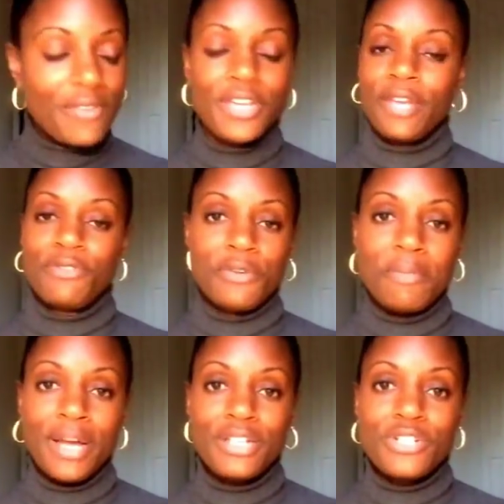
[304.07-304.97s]
give too
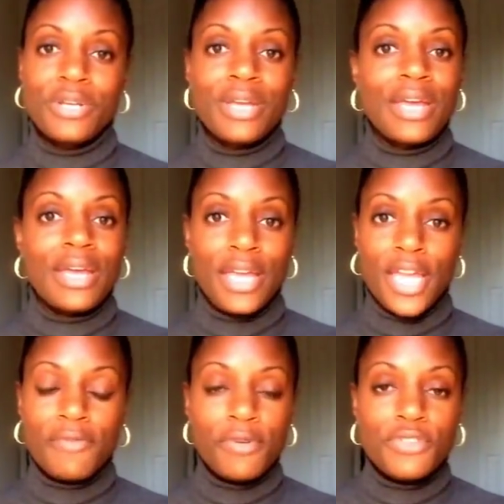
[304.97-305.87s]
much.
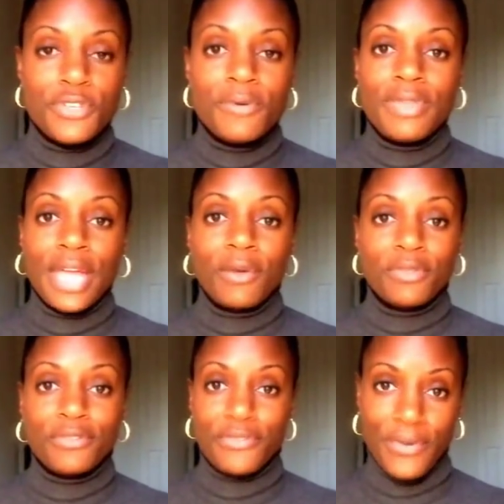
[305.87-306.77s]
If you do that
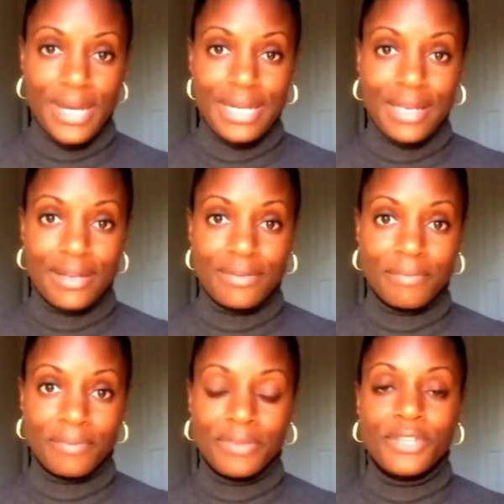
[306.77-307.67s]
on the front end,
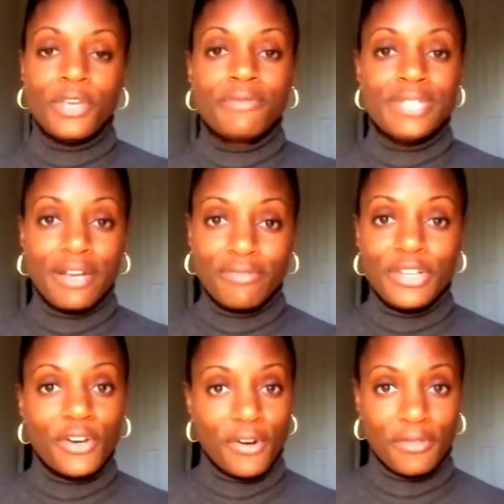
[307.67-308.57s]
you've
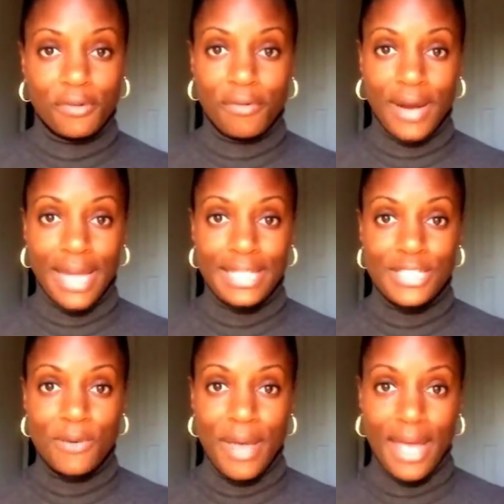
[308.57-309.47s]
definitely earned the right
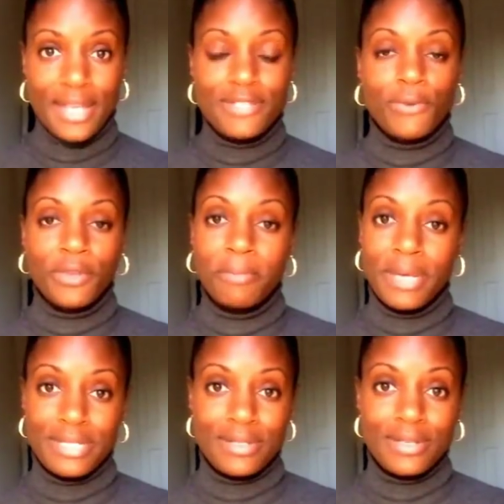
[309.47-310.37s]
to ask for the
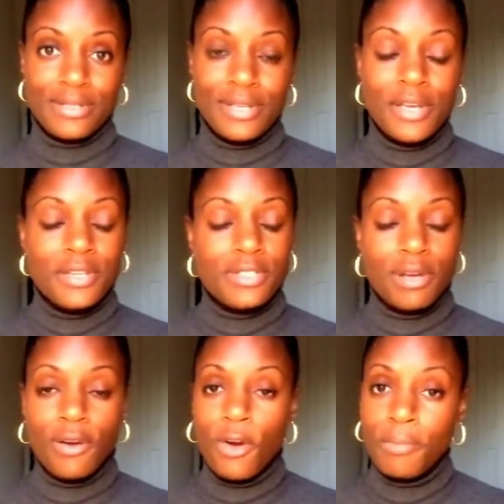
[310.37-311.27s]
business. So
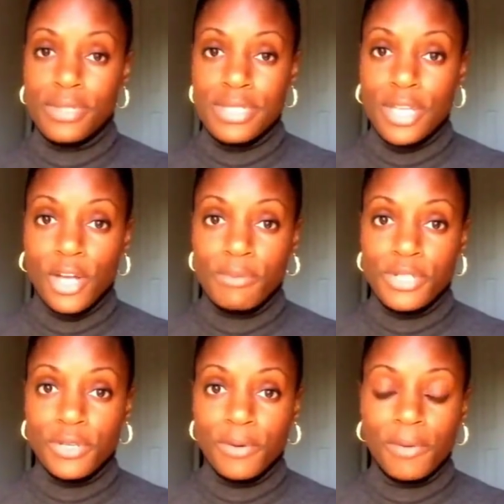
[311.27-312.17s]
I hope this has helped
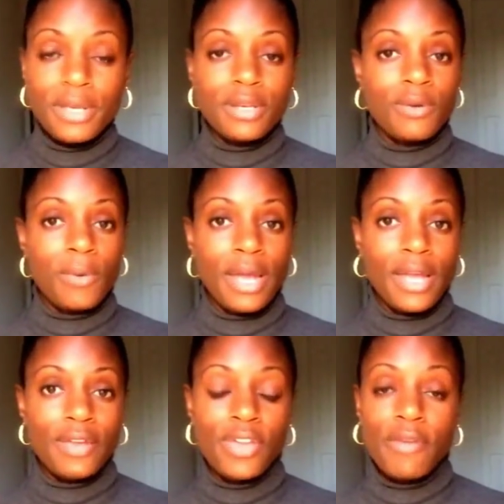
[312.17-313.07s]
you in any
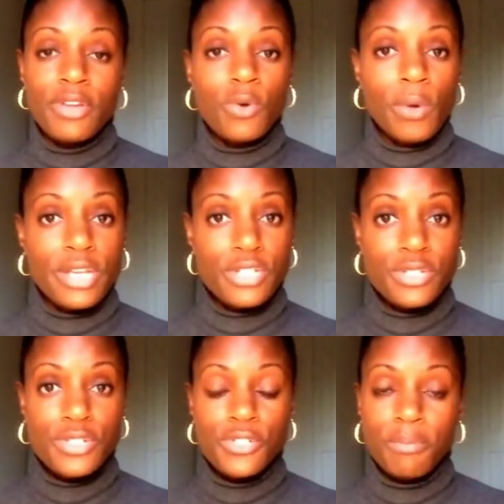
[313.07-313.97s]
way. If you have any
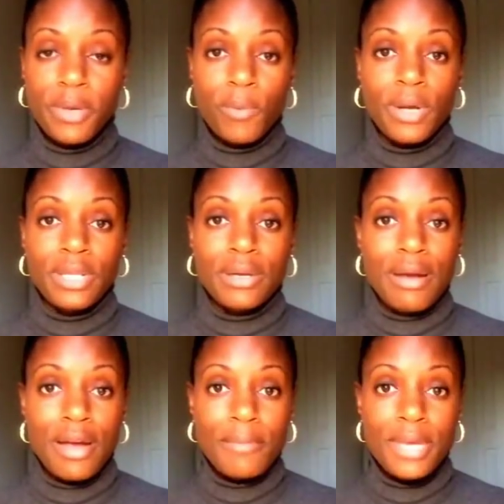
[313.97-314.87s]
questions, shoot me one in the
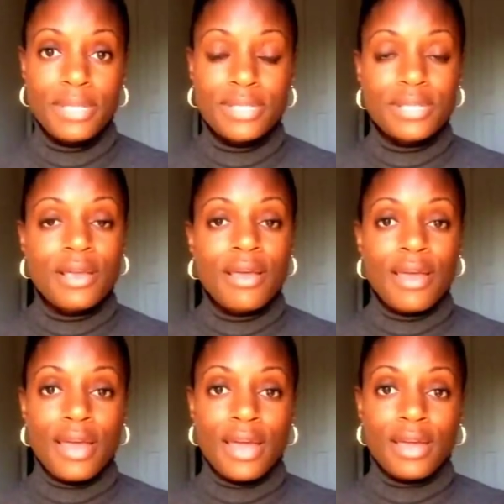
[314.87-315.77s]
comments.
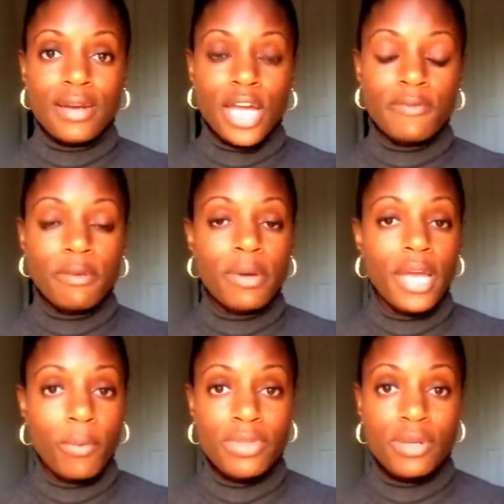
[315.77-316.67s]
And I'll be
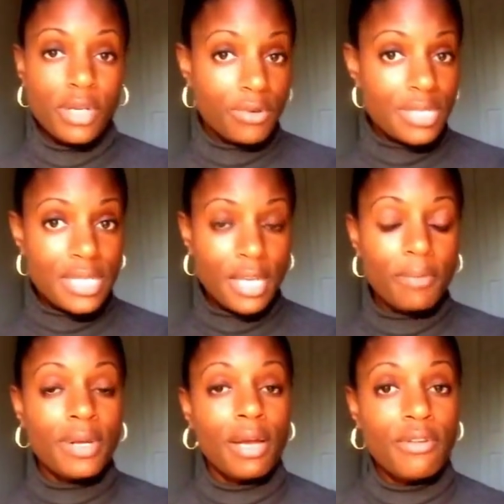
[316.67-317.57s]
back with another
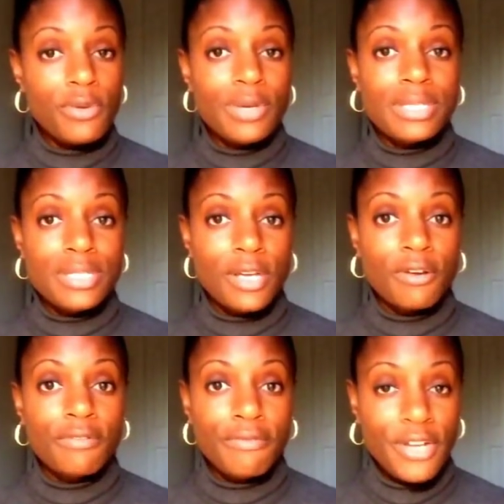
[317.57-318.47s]
tip on how you can
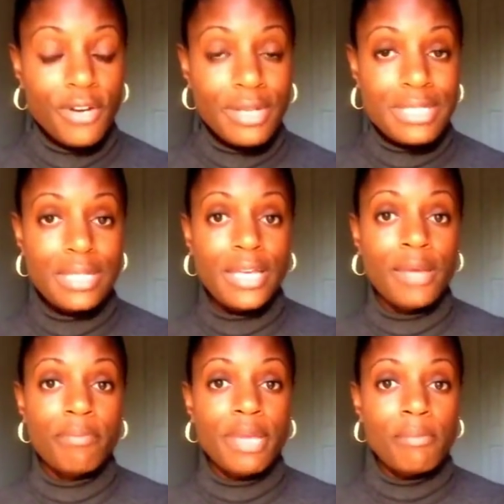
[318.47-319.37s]
sell fearlessly
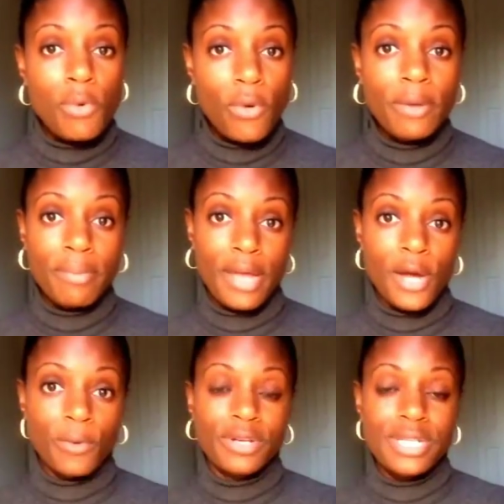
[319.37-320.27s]
and be more
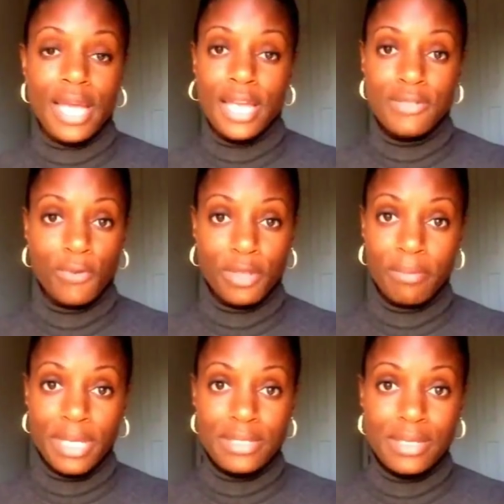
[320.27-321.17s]
empowered to ask for the
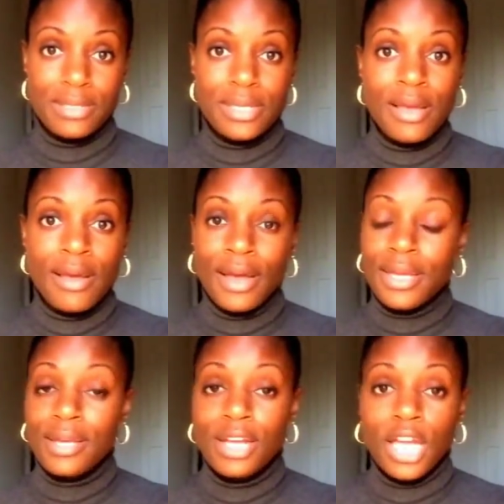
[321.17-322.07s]
business.
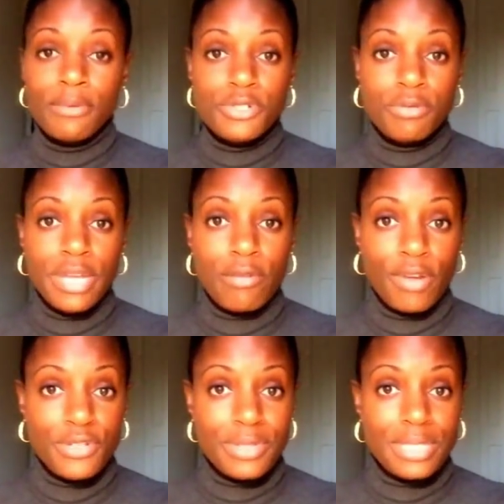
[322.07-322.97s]
Again, I am Sheree
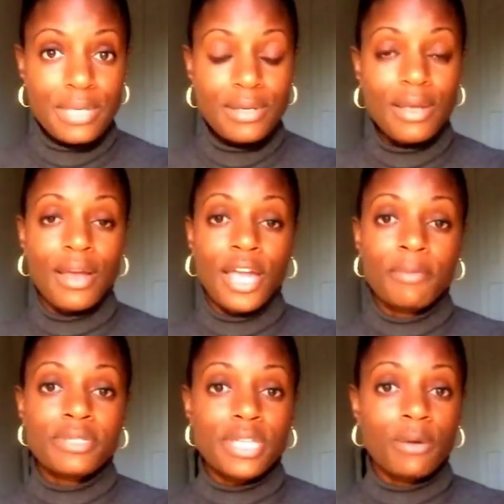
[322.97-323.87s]
Richardson.
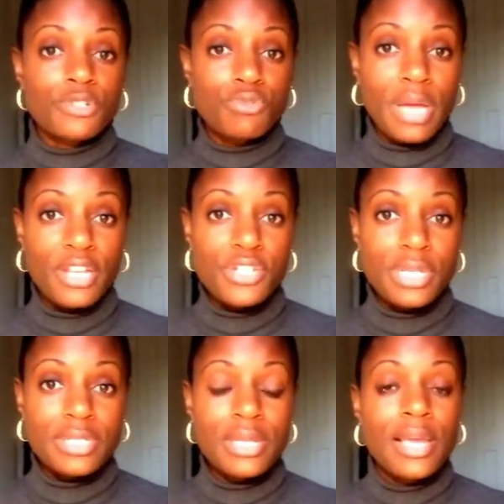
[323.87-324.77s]
I'm a sales
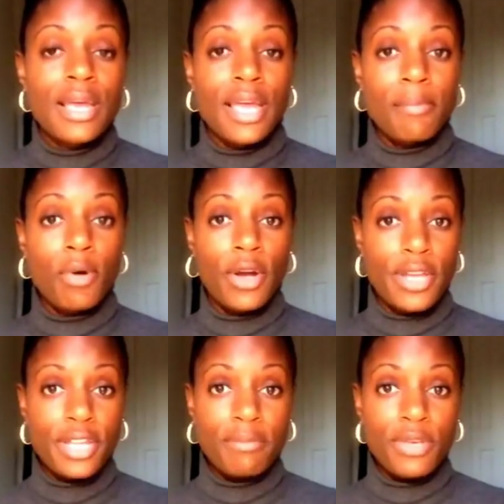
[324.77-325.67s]
strategist, a
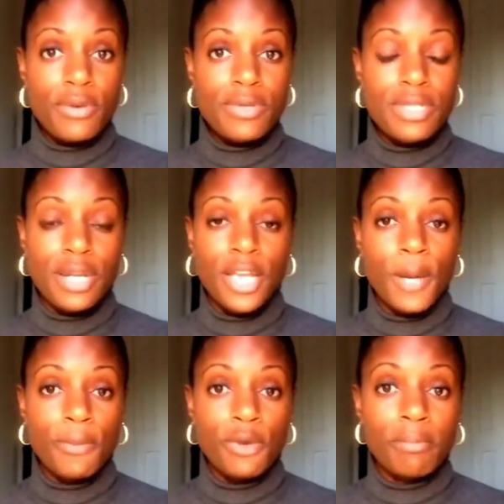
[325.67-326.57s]
marketing muse, and I
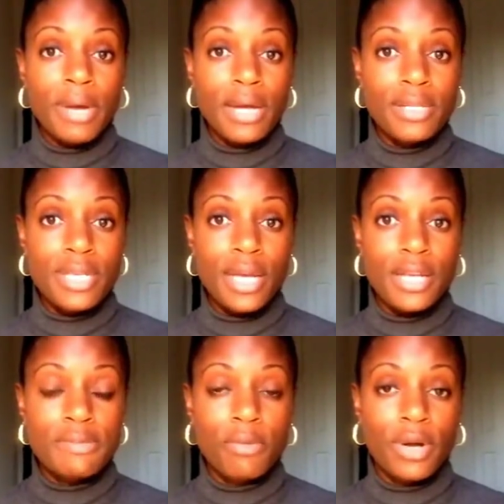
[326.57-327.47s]
help you
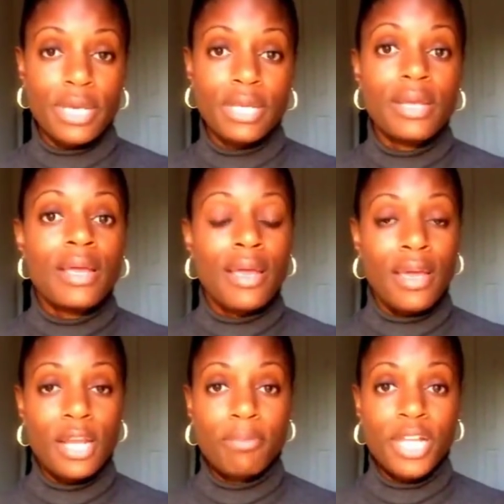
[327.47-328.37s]
monetize, market,
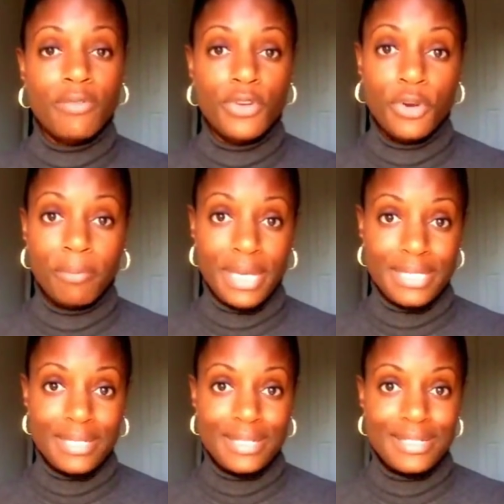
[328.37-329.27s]
and uplevel your
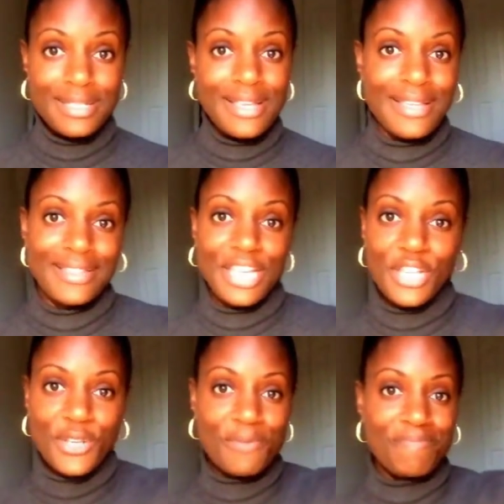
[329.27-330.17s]
business.
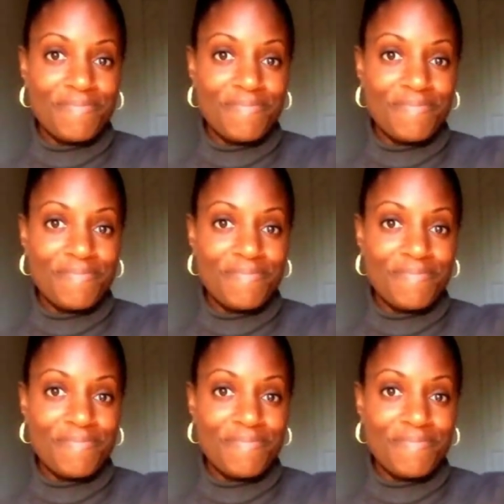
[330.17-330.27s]
Thank you.